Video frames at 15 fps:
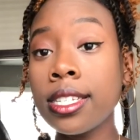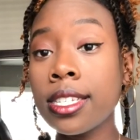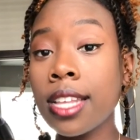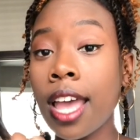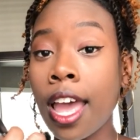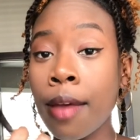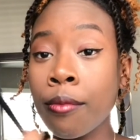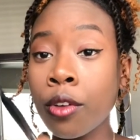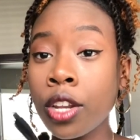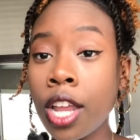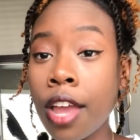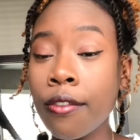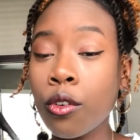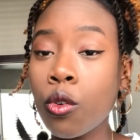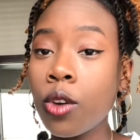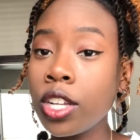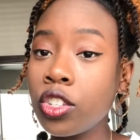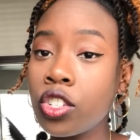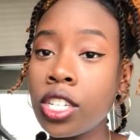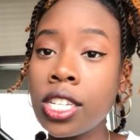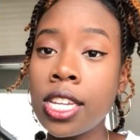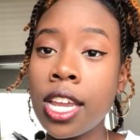I'm going to have a
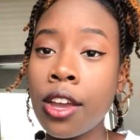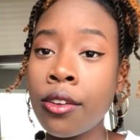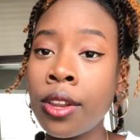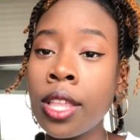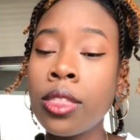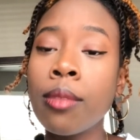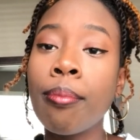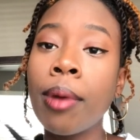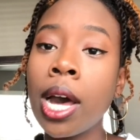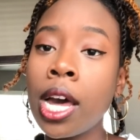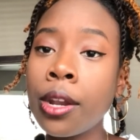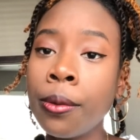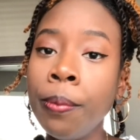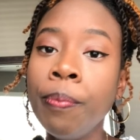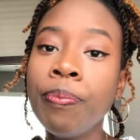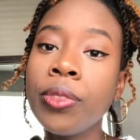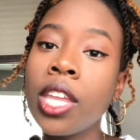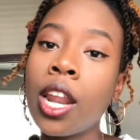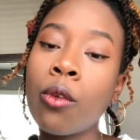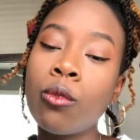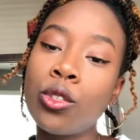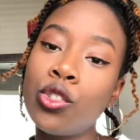question down at the bottom that I
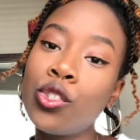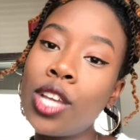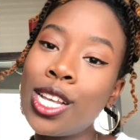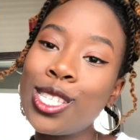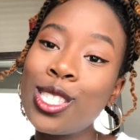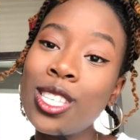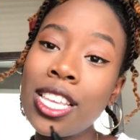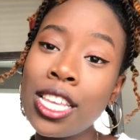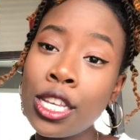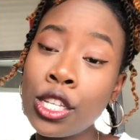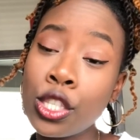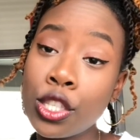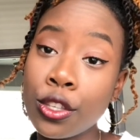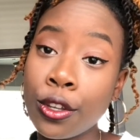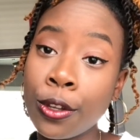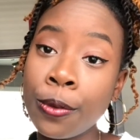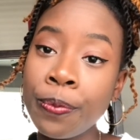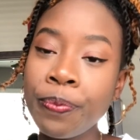want you guys to answer.